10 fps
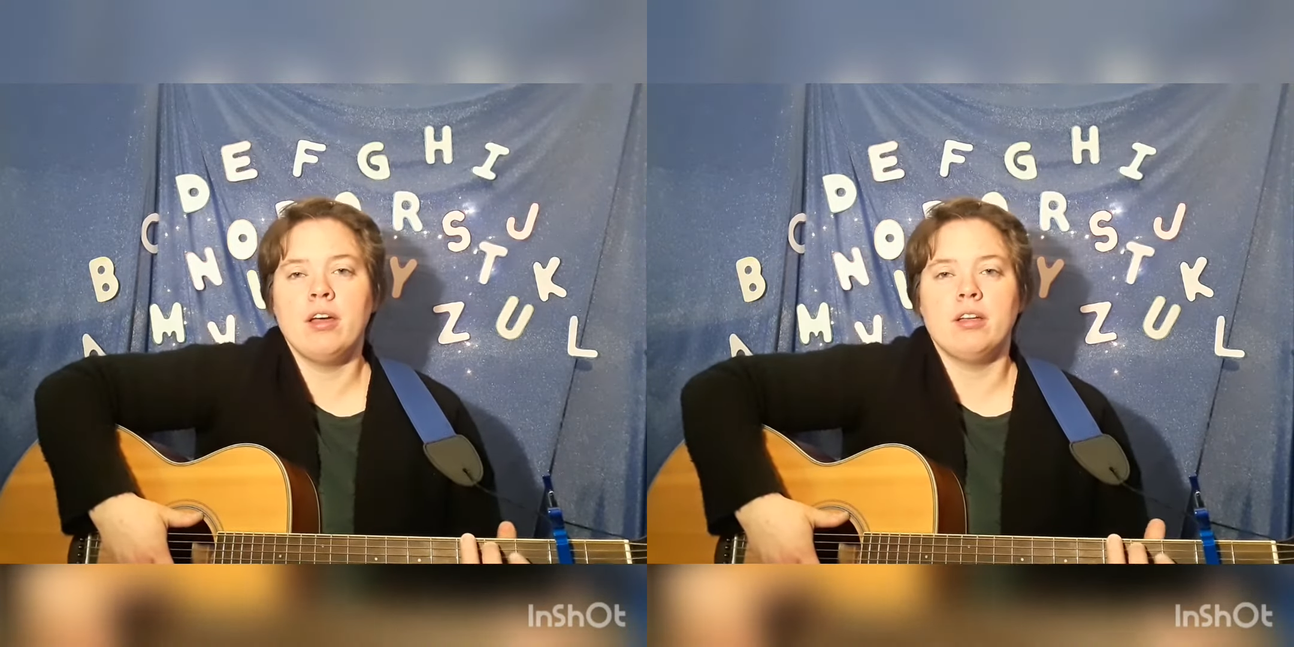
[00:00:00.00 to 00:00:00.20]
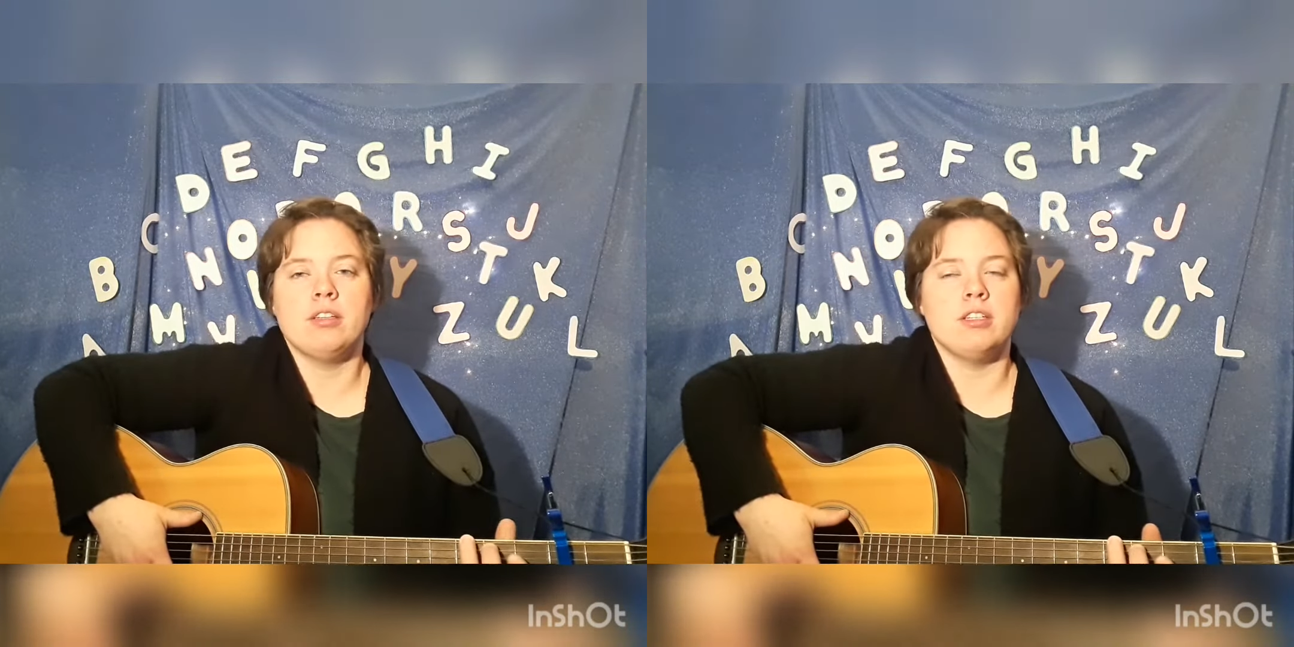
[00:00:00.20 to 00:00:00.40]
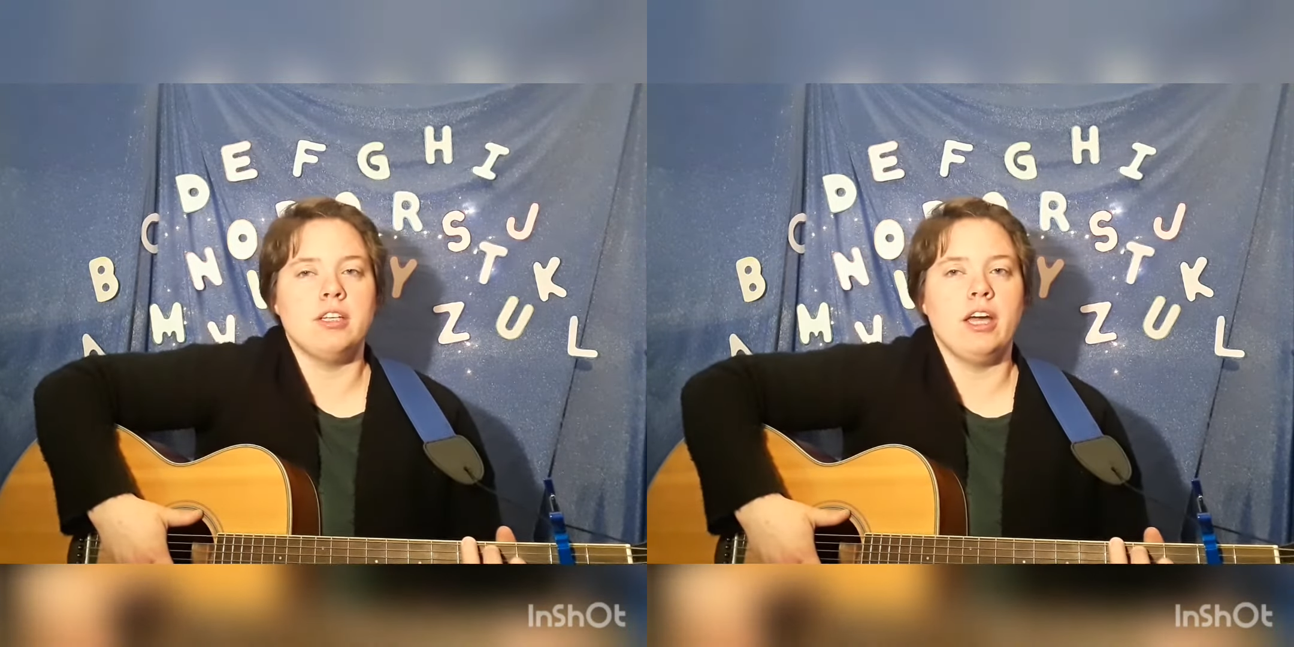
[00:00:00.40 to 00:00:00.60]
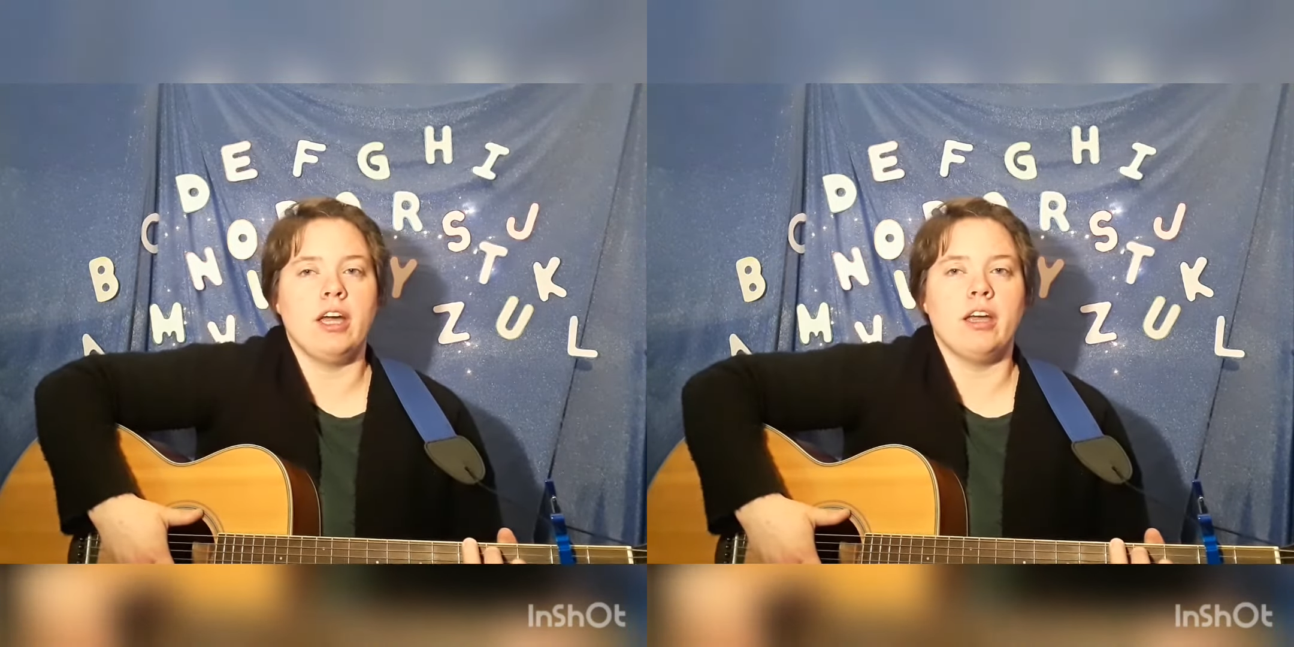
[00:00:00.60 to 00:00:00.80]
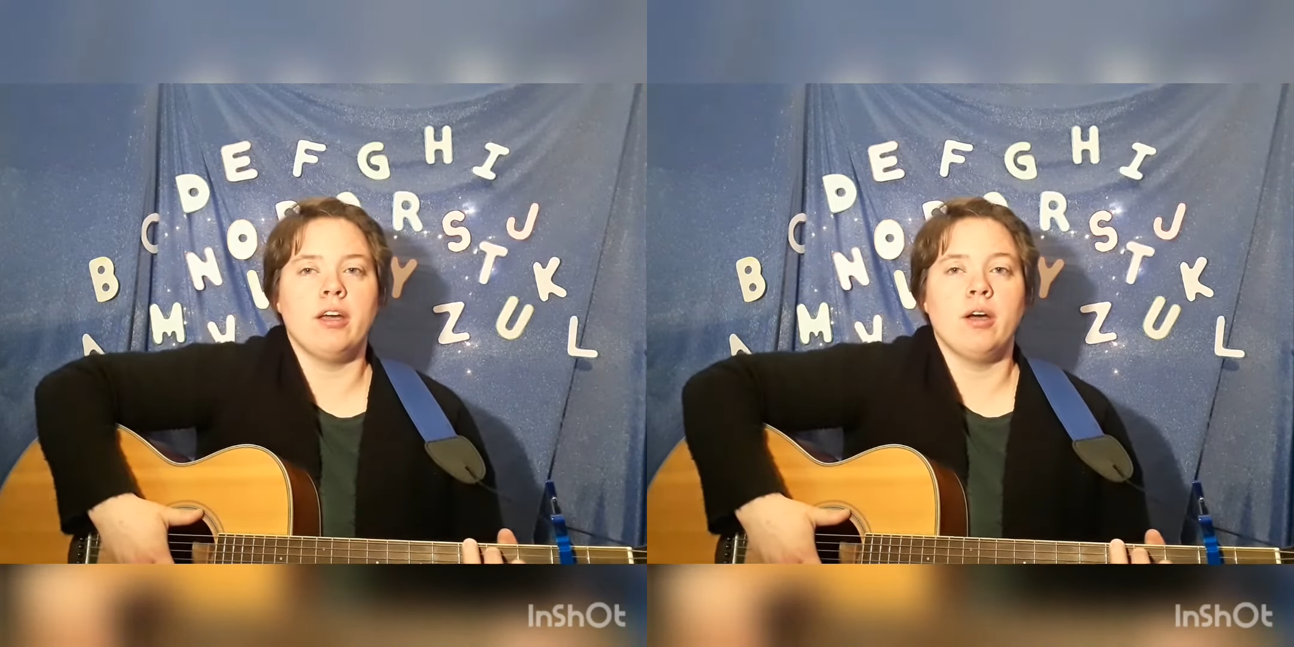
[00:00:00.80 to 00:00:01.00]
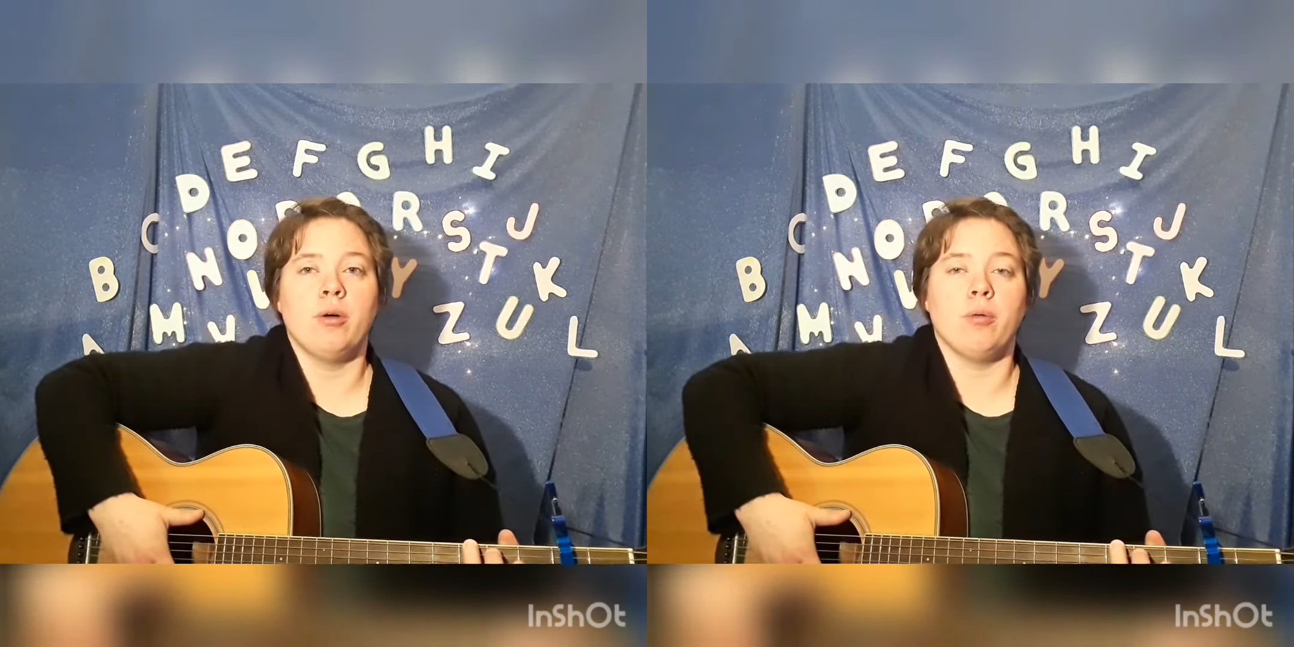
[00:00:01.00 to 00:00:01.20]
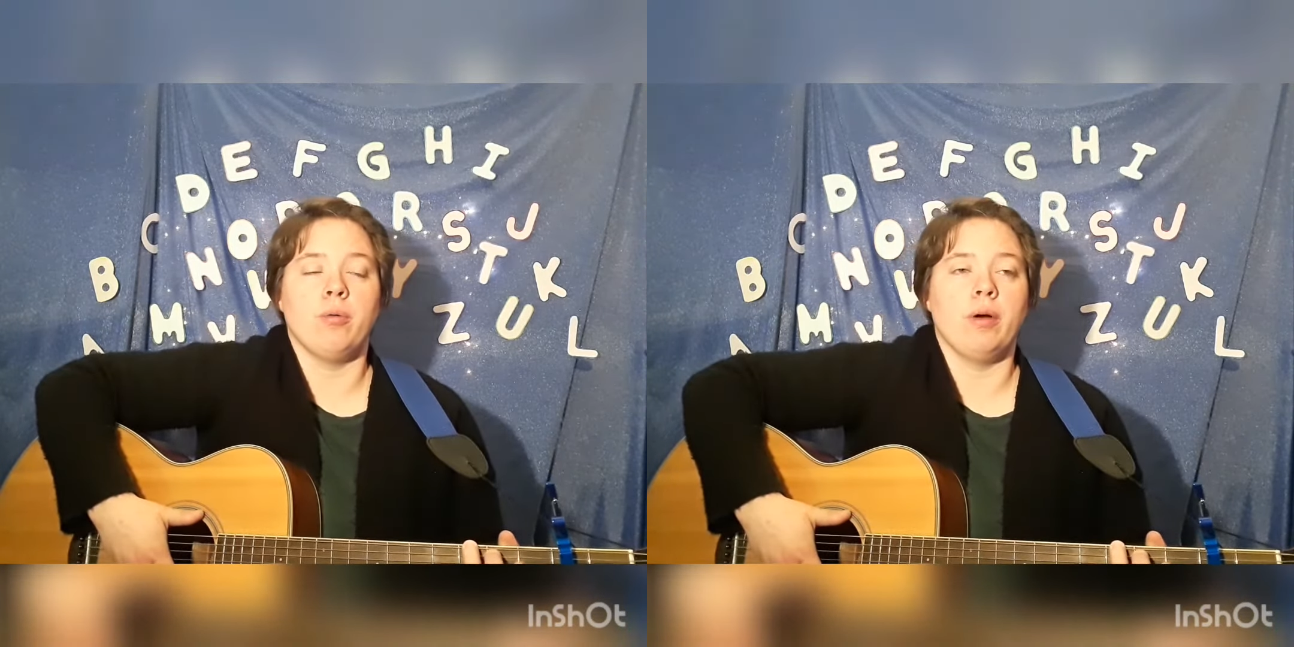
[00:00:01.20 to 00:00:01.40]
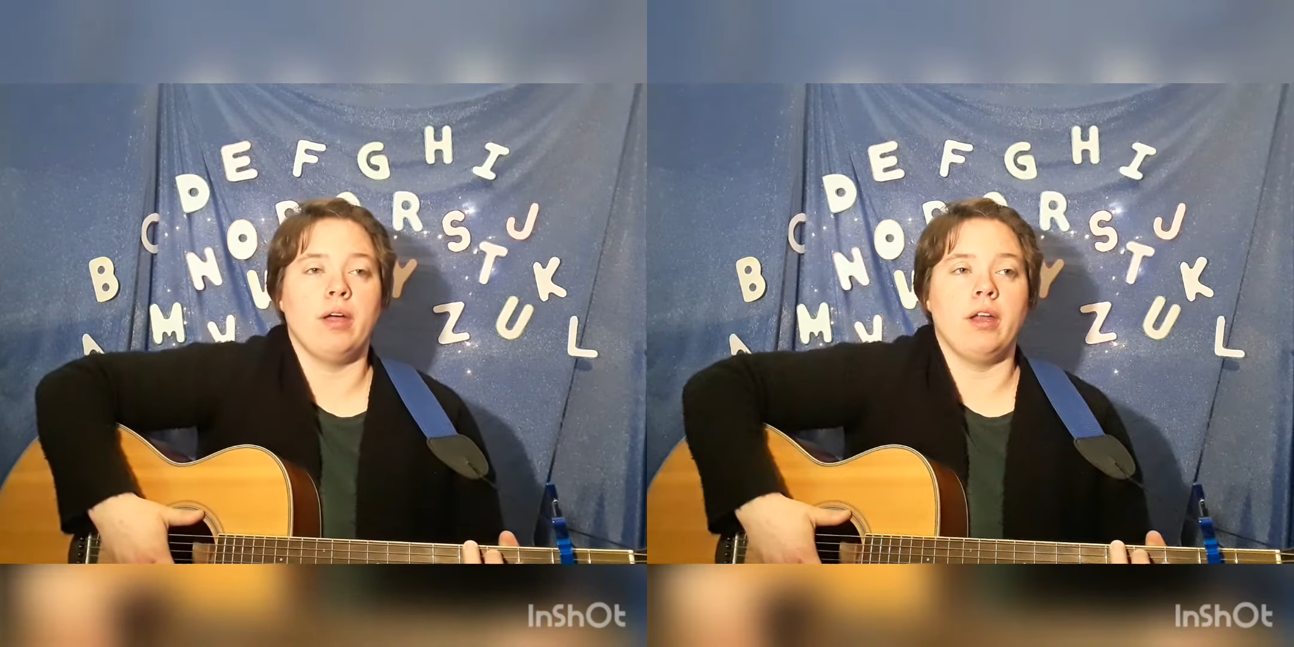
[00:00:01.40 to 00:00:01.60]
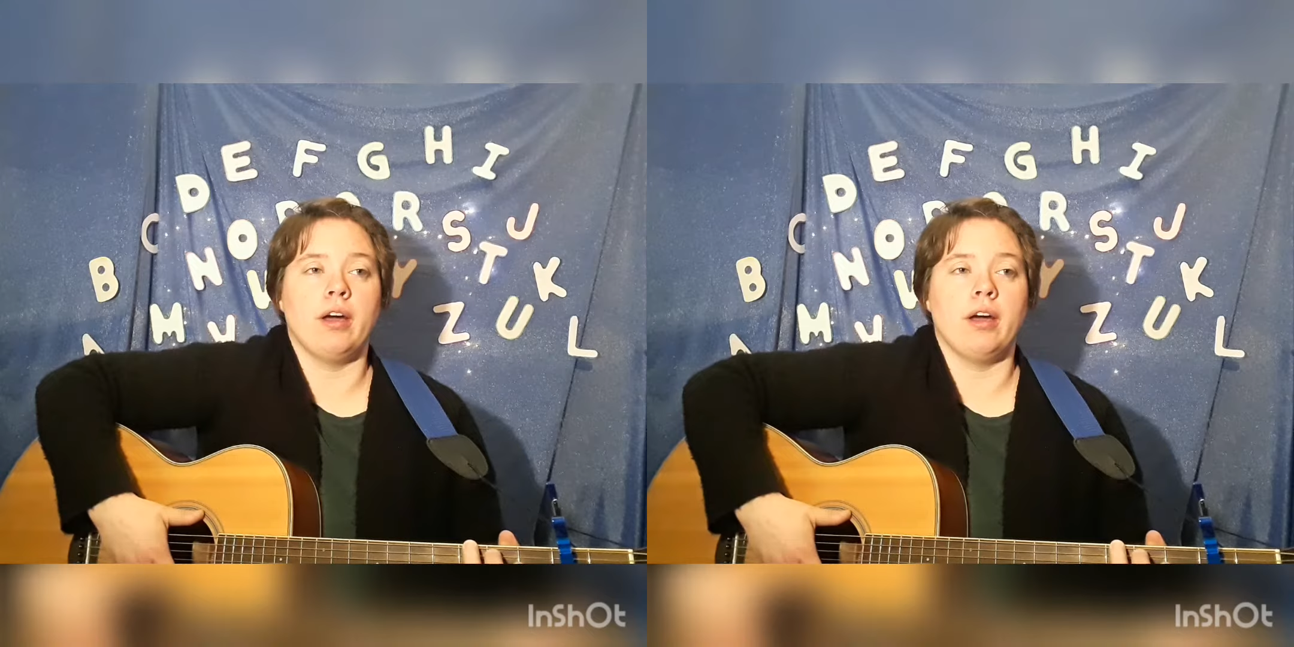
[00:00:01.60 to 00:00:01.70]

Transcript: Today, when